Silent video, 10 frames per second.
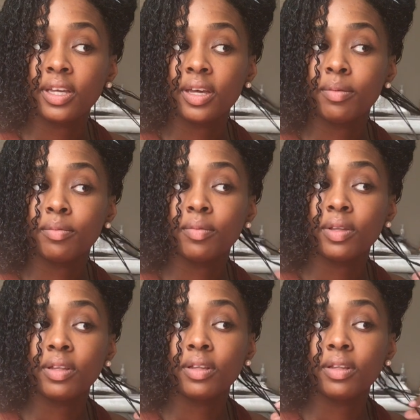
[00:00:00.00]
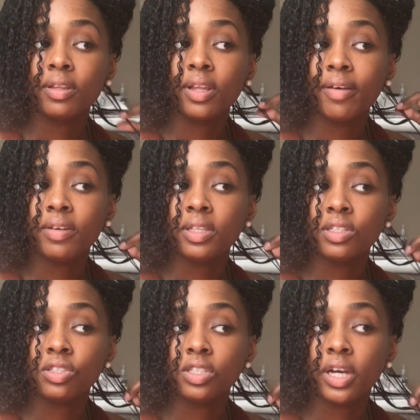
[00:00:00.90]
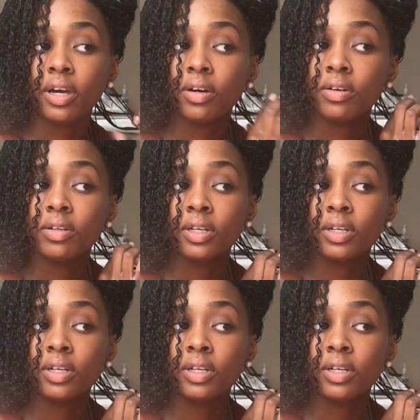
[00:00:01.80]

am loving this gel.